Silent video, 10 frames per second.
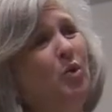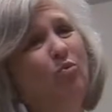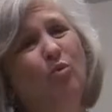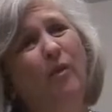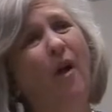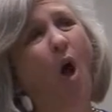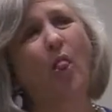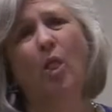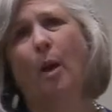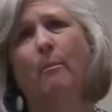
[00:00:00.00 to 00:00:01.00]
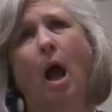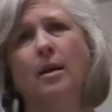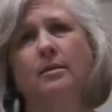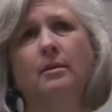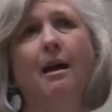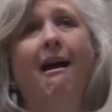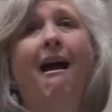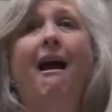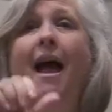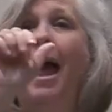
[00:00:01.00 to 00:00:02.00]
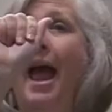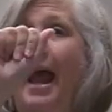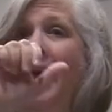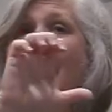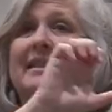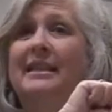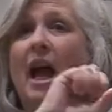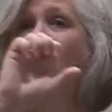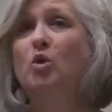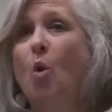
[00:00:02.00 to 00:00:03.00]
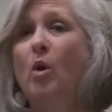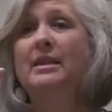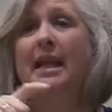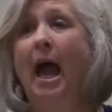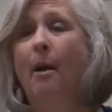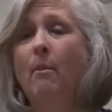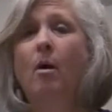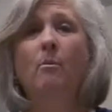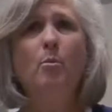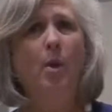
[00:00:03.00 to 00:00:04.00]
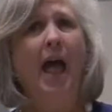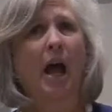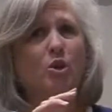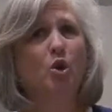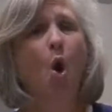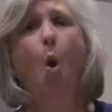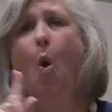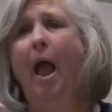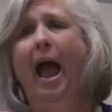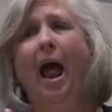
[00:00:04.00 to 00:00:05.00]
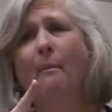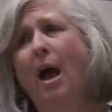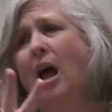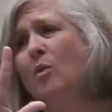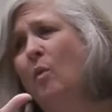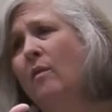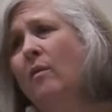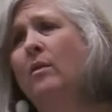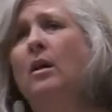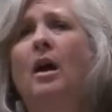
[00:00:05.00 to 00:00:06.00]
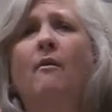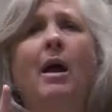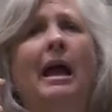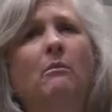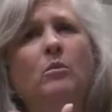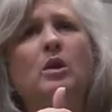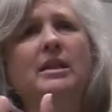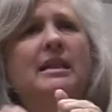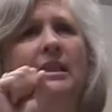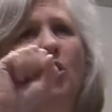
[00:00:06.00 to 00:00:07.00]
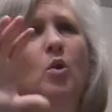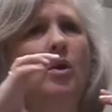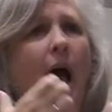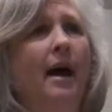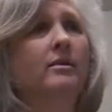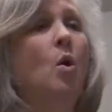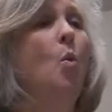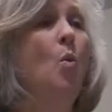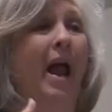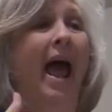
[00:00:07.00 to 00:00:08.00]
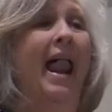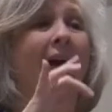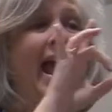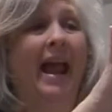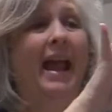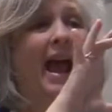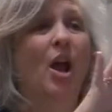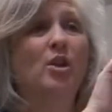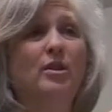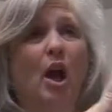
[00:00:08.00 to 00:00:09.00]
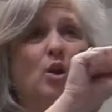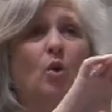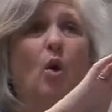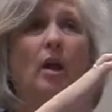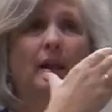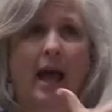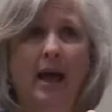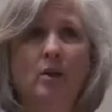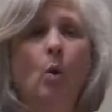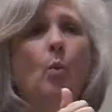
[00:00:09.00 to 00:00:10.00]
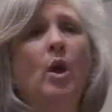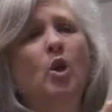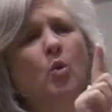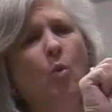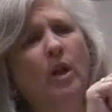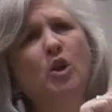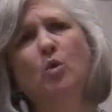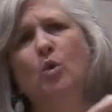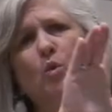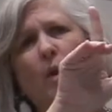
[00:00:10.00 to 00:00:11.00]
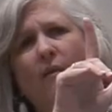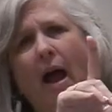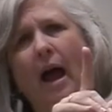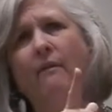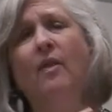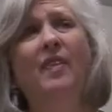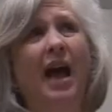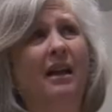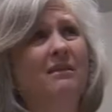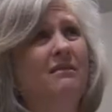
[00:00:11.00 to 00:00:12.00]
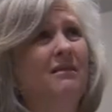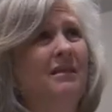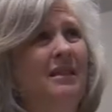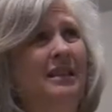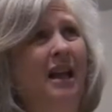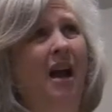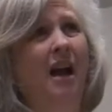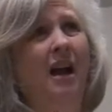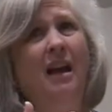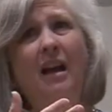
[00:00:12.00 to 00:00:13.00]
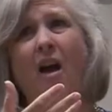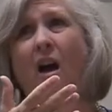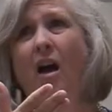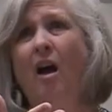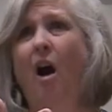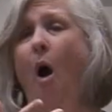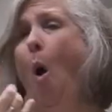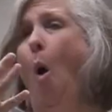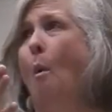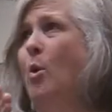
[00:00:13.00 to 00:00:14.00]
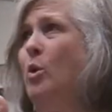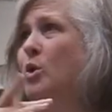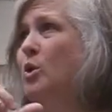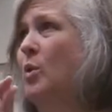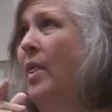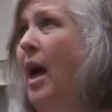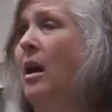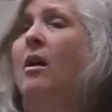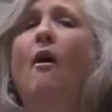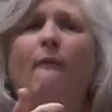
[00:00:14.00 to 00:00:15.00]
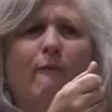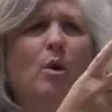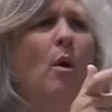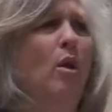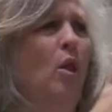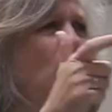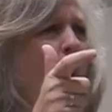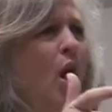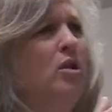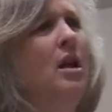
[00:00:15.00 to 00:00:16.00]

The A Sunday schools only ran 20 to 25 per Sunday school class. We had 800 Sunday school classes that averaged 20, 25 apiece. Well, that's 16, almost 20,000 right there. Now, there were a few large auditorium classes that were like catch-alls.